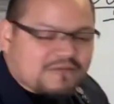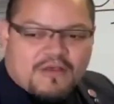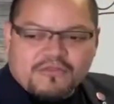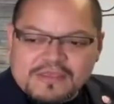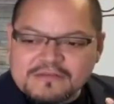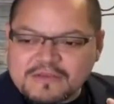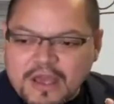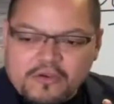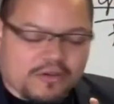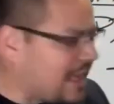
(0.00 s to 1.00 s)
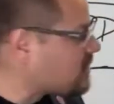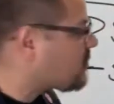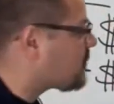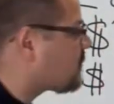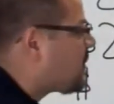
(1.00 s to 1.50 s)
on these
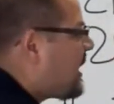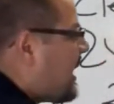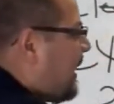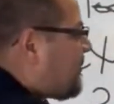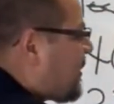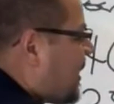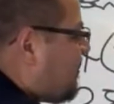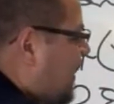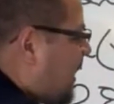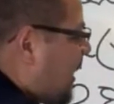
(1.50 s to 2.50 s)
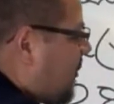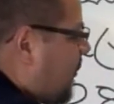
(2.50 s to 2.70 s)
calculations, it's going to be another